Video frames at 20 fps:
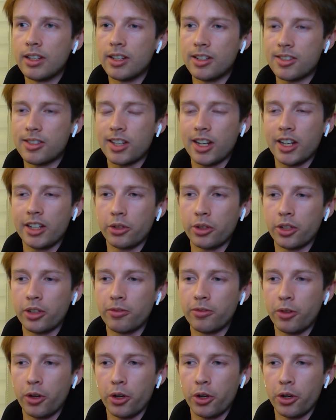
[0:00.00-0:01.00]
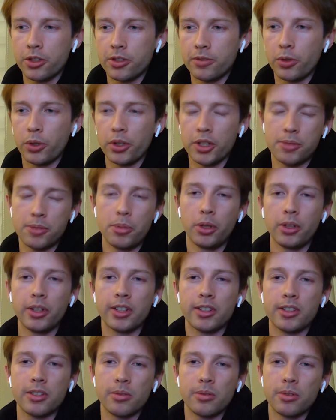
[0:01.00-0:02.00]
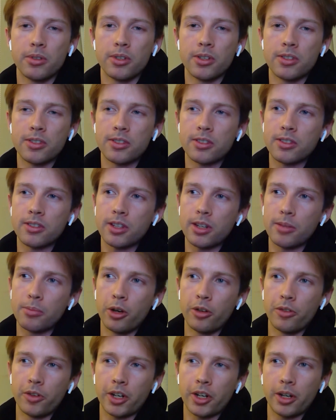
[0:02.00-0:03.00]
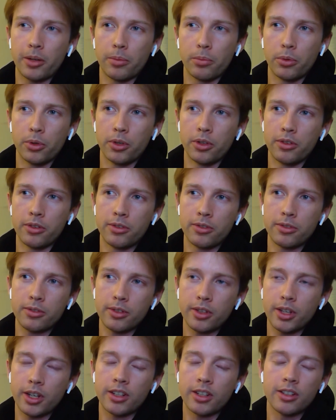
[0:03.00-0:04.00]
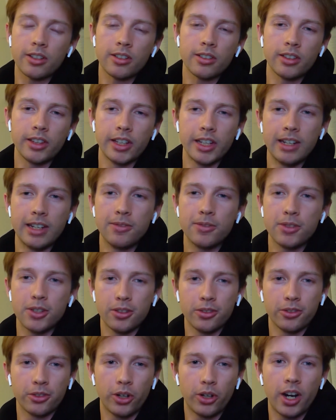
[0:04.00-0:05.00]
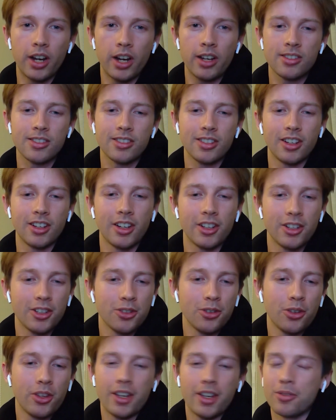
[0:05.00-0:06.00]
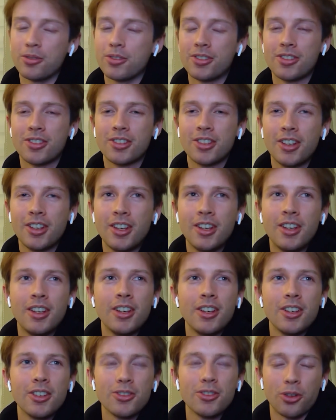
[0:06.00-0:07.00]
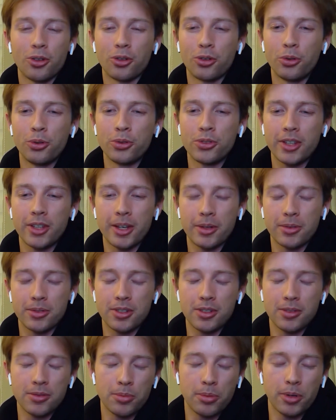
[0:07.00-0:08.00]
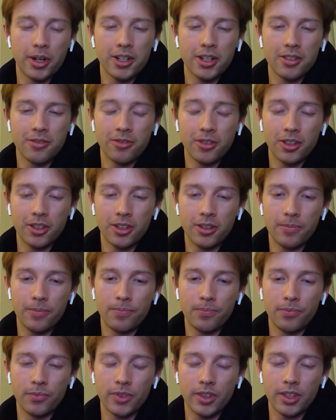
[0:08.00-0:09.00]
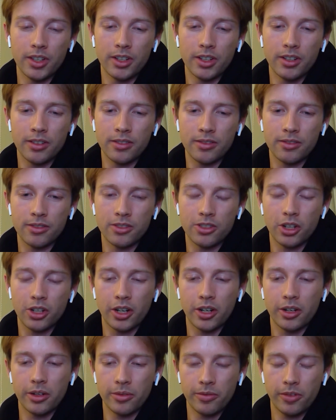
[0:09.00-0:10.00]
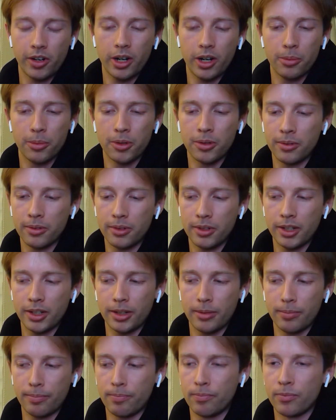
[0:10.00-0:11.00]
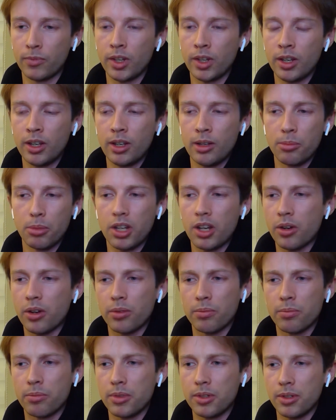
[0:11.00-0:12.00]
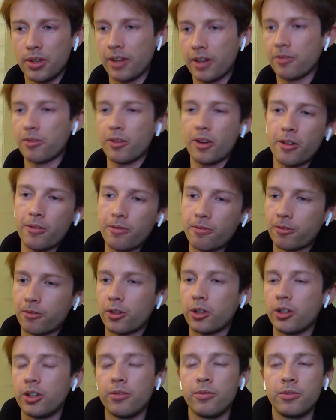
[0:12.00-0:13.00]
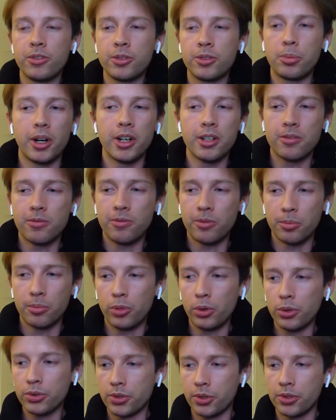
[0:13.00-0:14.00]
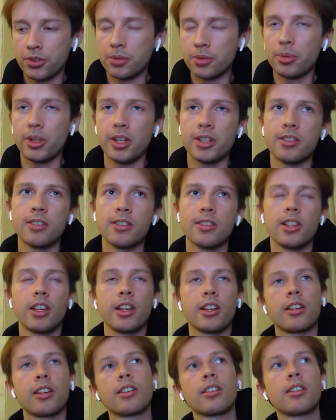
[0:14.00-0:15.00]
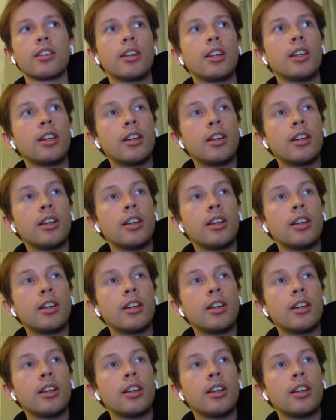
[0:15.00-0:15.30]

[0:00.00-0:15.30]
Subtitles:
insane looking photos of all these buildings that were just overcome with like leaves and grass, and I just thought that was so cool. So that was the inspiration for the China environment. But yeah, I've gotten inspiration from all sorts of places. Like